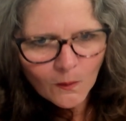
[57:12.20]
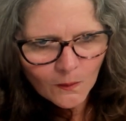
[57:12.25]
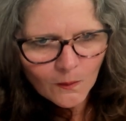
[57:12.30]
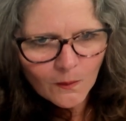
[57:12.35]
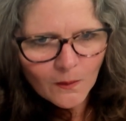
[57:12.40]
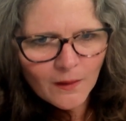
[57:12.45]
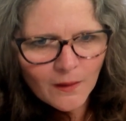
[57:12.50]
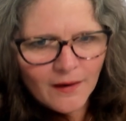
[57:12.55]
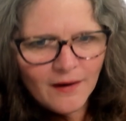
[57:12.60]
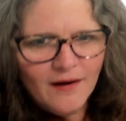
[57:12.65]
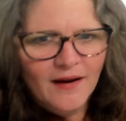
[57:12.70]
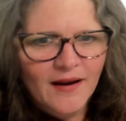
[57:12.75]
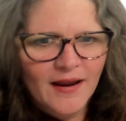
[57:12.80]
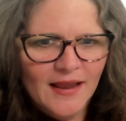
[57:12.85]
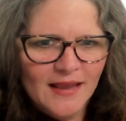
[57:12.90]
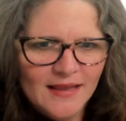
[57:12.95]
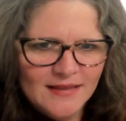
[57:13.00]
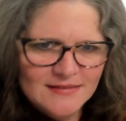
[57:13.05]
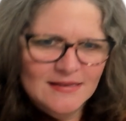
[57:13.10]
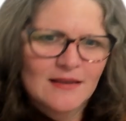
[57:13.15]
Or
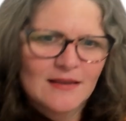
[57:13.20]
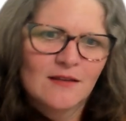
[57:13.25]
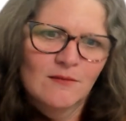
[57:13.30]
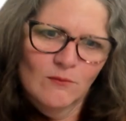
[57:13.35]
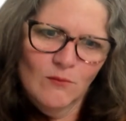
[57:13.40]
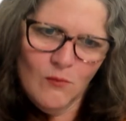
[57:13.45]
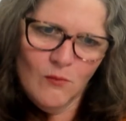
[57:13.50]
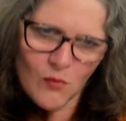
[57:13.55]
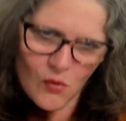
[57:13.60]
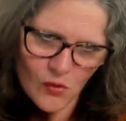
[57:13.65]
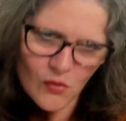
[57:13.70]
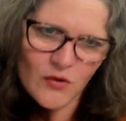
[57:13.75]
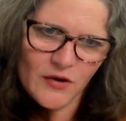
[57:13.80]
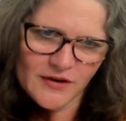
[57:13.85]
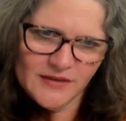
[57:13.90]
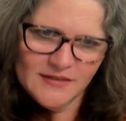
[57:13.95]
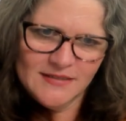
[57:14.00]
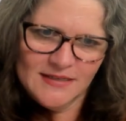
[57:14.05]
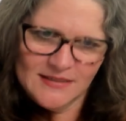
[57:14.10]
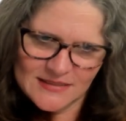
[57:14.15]
is it
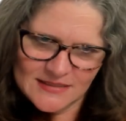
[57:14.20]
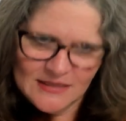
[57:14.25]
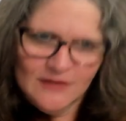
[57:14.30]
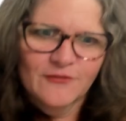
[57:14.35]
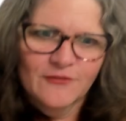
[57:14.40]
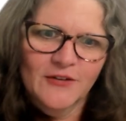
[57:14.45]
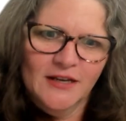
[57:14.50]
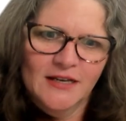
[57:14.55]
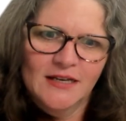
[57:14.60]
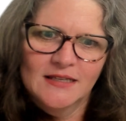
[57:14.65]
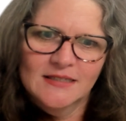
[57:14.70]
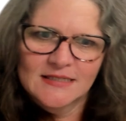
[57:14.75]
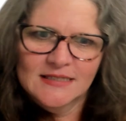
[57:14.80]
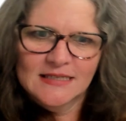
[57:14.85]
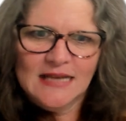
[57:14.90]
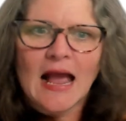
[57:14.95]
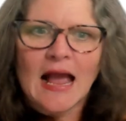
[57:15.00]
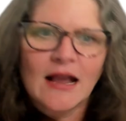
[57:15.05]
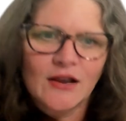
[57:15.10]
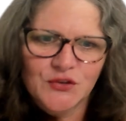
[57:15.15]
more? Is it different? Is
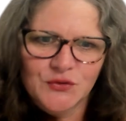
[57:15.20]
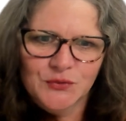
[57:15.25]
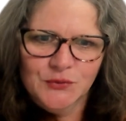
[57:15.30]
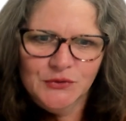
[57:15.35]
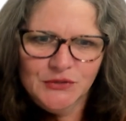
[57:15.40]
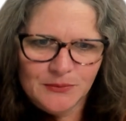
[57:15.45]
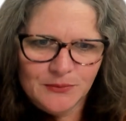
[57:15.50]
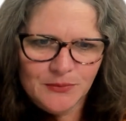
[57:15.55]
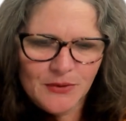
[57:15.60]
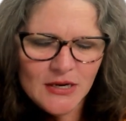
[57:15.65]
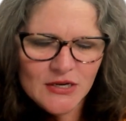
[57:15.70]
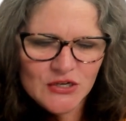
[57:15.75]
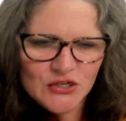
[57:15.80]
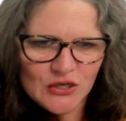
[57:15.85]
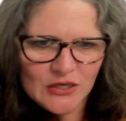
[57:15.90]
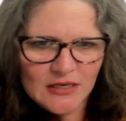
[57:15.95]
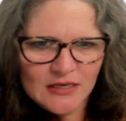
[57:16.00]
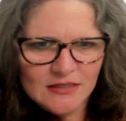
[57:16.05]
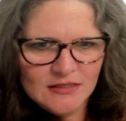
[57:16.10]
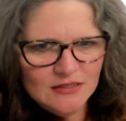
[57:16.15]
it actual
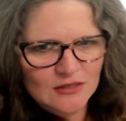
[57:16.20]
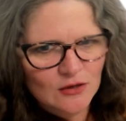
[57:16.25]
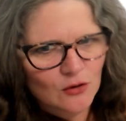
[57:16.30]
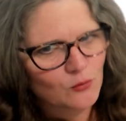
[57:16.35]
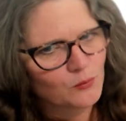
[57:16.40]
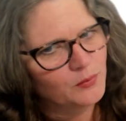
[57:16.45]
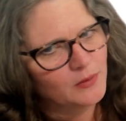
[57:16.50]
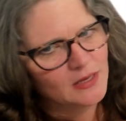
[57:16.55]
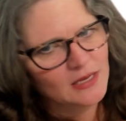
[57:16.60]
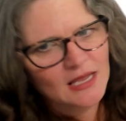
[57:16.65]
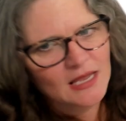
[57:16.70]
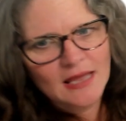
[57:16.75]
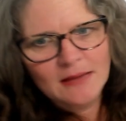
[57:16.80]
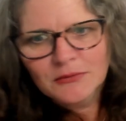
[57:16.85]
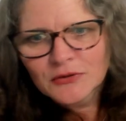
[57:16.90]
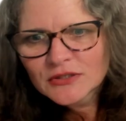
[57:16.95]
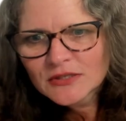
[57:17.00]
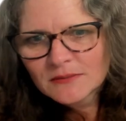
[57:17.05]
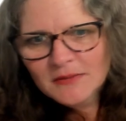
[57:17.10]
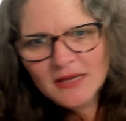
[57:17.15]
depression? And so being
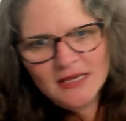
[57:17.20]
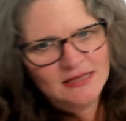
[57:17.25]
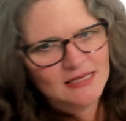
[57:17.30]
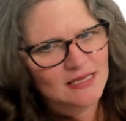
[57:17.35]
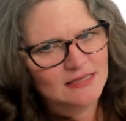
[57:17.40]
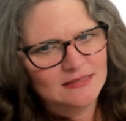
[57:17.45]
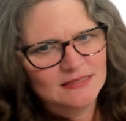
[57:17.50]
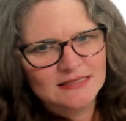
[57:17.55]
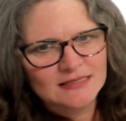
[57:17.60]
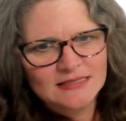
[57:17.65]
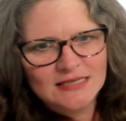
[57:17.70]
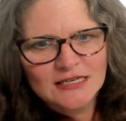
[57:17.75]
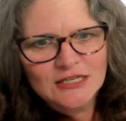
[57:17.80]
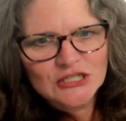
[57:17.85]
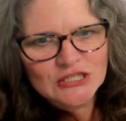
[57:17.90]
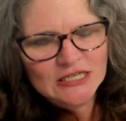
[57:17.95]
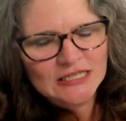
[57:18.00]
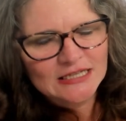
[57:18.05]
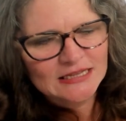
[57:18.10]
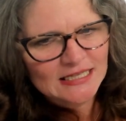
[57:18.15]
able to make that
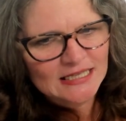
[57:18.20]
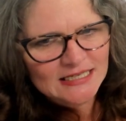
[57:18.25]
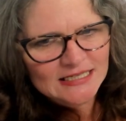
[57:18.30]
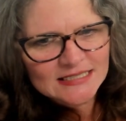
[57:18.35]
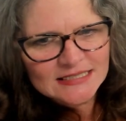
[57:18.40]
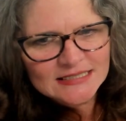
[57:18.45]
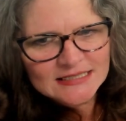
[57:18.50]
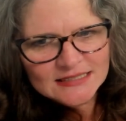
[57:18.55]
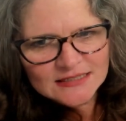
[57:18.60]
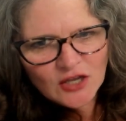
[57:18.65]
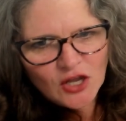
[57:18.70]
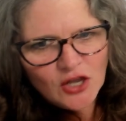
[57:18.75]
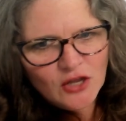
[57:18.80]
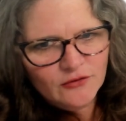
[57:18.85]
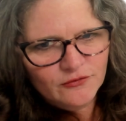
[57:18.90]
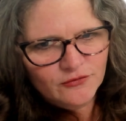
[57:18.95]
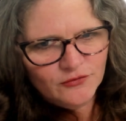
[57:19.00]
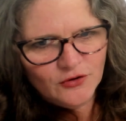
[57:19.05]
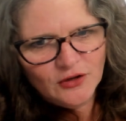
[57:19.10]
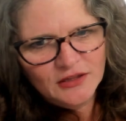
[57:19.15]
distinction, that is
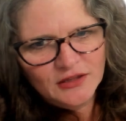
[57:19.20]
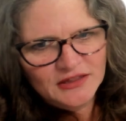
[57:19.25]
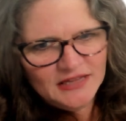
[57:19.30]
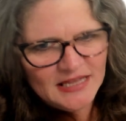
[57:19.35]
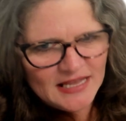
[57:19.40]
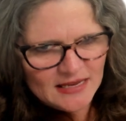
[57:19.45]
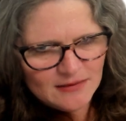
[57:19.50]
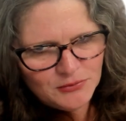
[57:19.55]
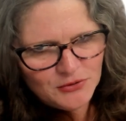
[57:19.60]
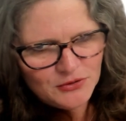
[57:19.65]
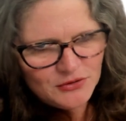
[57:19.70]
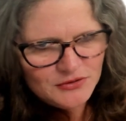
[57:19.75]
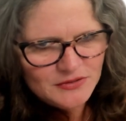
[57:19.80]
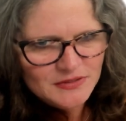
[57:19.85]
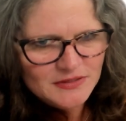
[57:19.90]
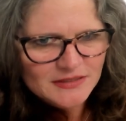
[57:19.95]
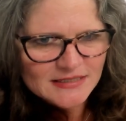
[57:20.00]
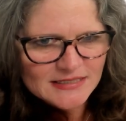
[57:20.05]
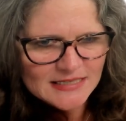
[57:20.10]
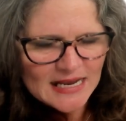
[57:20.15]
not for a
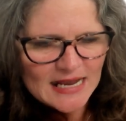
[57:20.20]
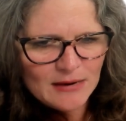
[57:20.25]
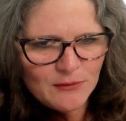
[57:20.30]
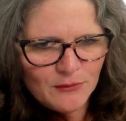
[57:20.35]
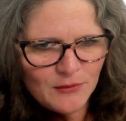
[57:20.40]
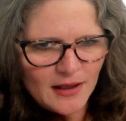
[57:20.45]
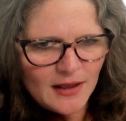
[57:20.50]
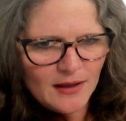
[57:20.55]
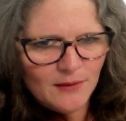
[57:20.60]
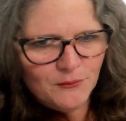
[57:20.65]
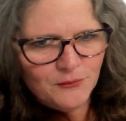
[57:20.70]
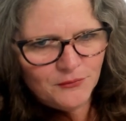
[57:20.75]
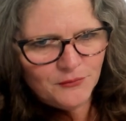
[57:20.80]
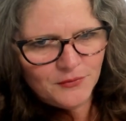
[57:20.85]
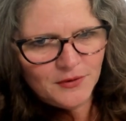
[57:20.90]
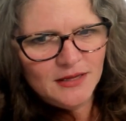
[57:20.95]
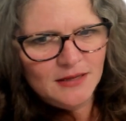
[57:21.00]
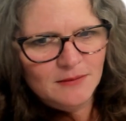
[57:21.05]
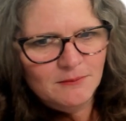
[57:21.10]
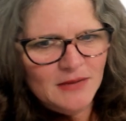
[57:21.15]
layperson to
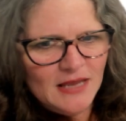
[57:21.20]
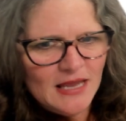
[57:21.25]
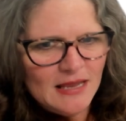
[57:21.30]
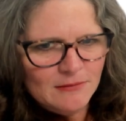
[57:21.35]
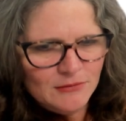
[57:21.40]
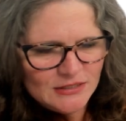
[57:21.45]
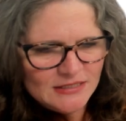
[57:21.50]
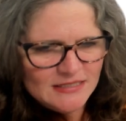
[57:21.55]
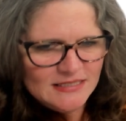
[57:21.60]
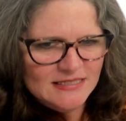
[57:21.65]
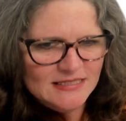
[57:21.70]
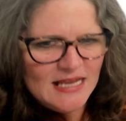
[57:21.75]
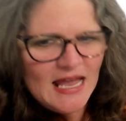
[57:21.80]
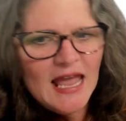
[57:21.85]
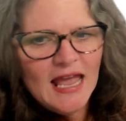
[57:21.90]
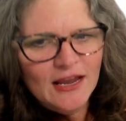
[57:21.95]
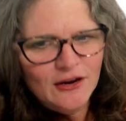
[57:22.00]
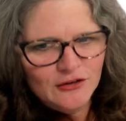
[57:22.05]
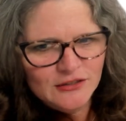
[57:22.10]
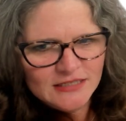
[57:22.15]
really be able to
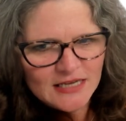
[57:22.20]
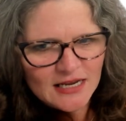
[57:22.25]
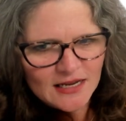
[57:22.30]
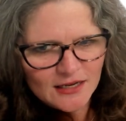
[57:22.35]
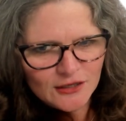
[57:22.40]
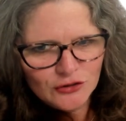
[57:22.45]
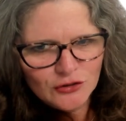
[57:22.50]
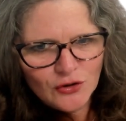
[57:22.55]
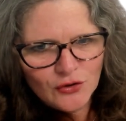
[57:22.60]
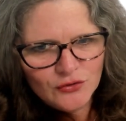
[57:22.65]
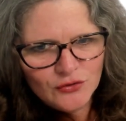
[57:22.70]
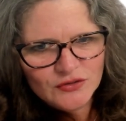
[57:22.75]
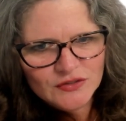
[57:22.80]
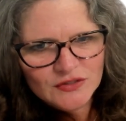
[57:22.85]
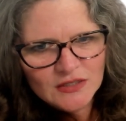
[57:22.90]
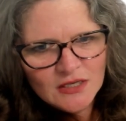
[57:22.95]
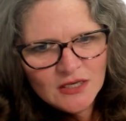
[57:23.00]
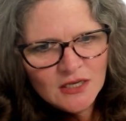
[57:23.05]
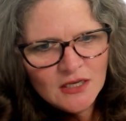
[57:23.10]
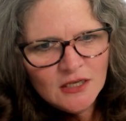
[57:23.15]
say or
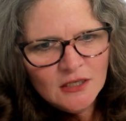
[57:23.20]
diagnose.